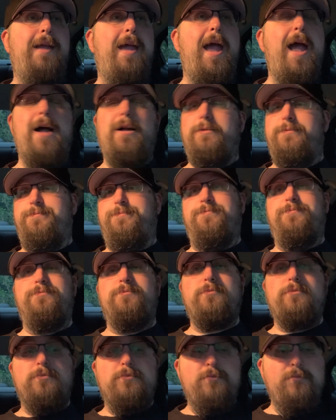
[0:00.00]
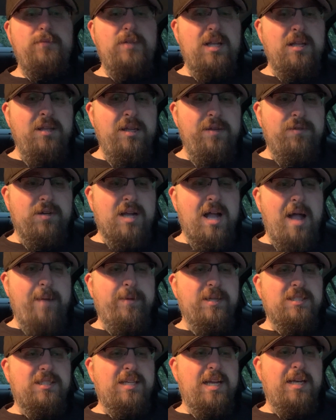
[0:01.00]
yeah, leave a
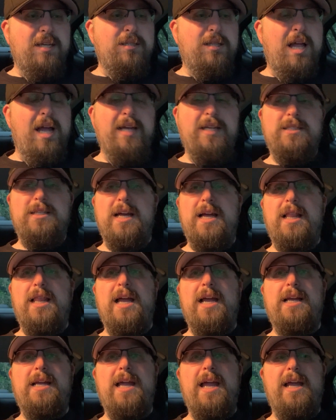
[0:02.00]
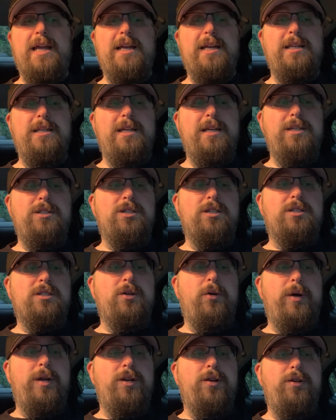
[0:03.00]
comment saying liked, L-I-K-E-D, just
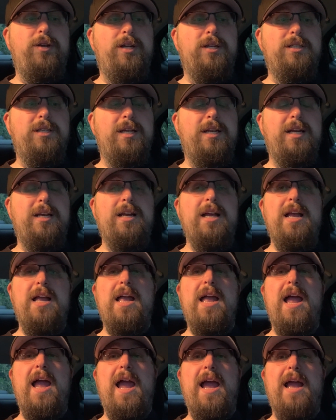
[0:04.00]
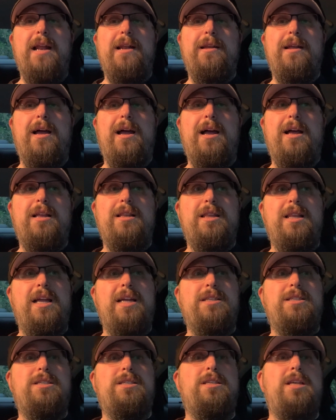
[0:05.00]
so I know you did it. And uh,
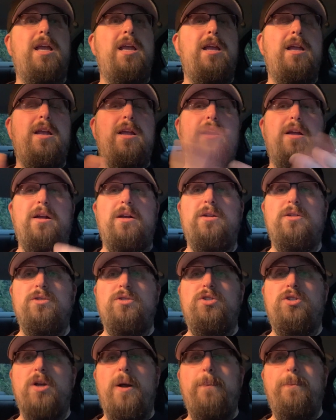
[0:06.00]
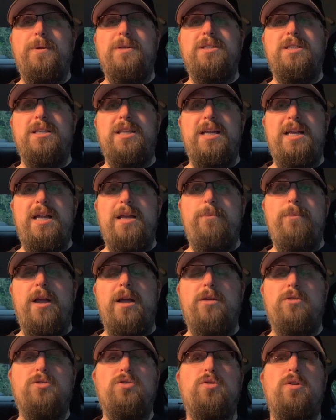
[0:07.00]
let's jump into the
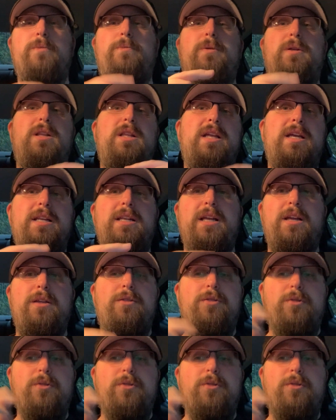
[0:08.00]
email, Triple Lindy,